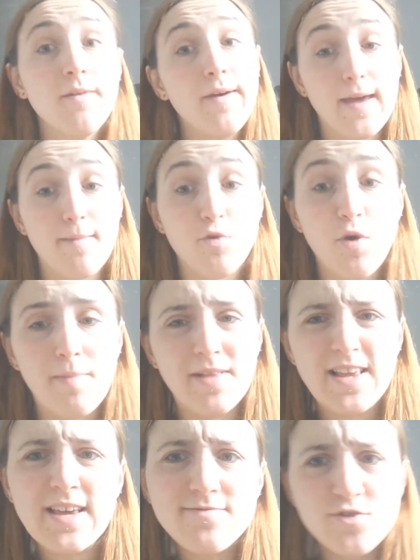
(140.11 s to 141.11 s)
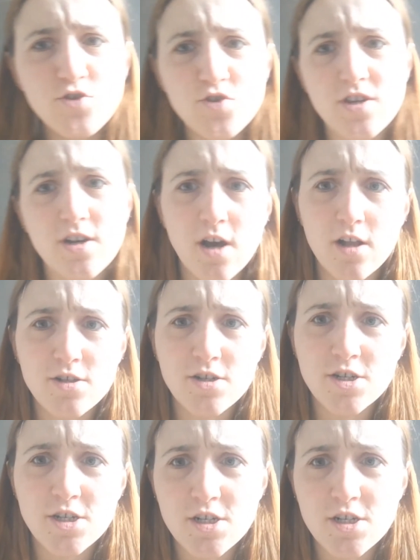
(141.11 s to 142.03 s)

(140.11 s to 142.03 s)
who I believe used coloured